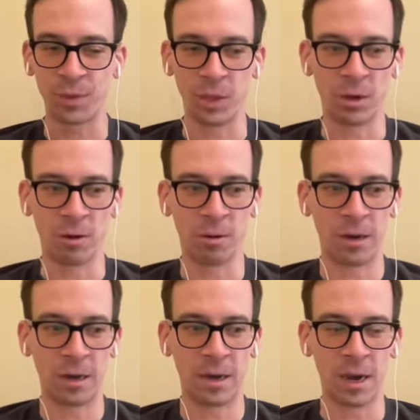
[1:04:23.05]

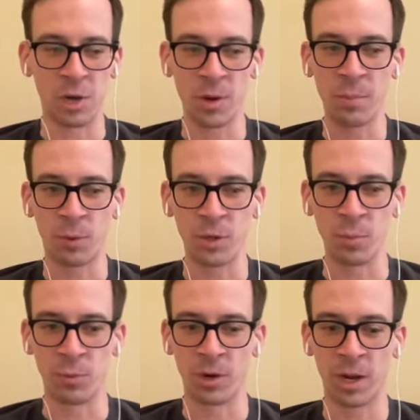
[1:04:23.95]
a great point you
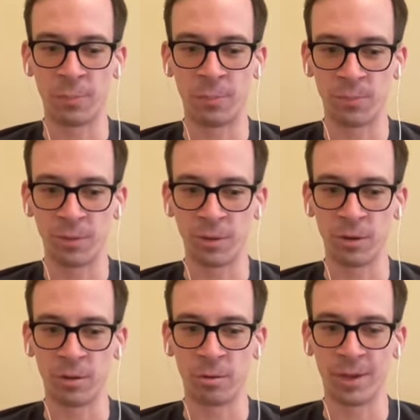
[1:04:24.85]
brought up
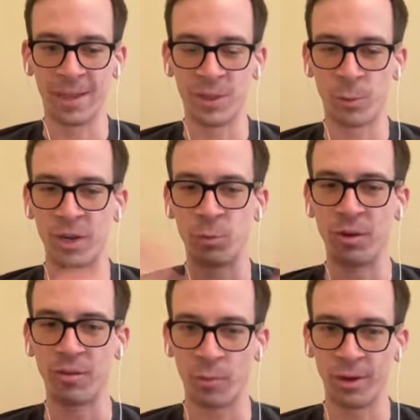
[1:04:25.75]
in
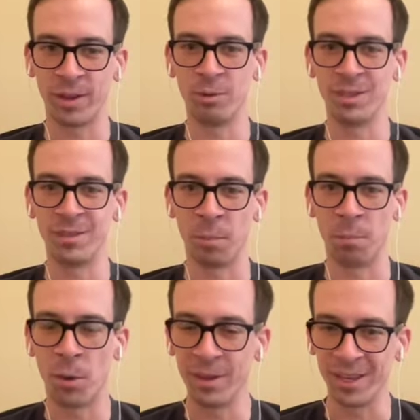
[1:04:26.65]
2024 that we're still
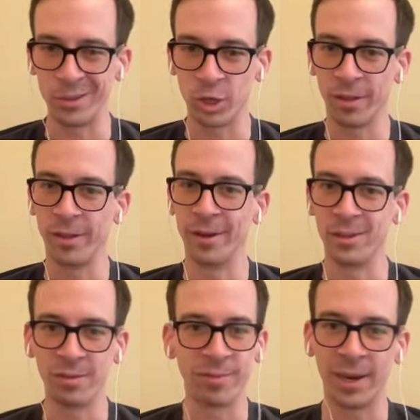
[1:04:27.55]
bombing each other
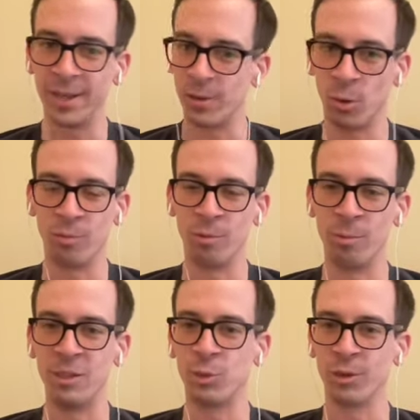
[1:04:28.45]
to fight over
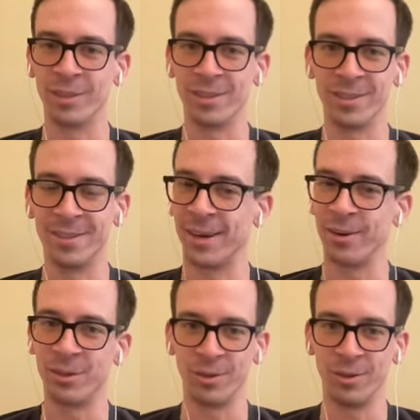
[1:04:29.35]
resources and
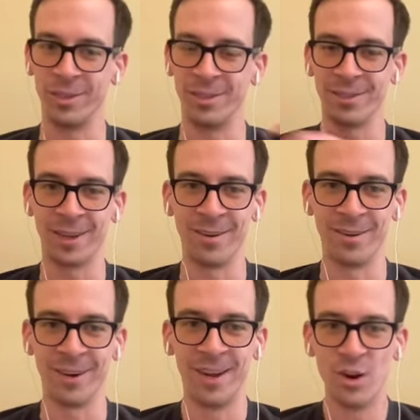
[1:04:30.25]
territories
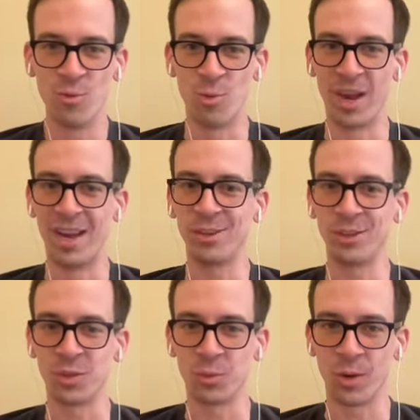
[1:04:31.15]
and
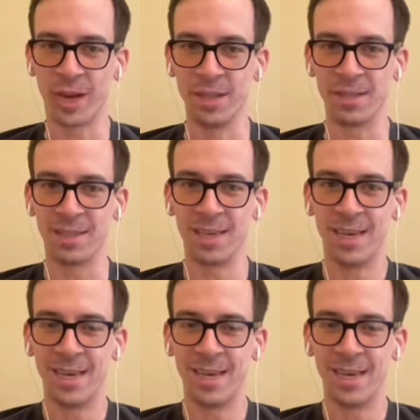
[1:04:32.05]
religious rights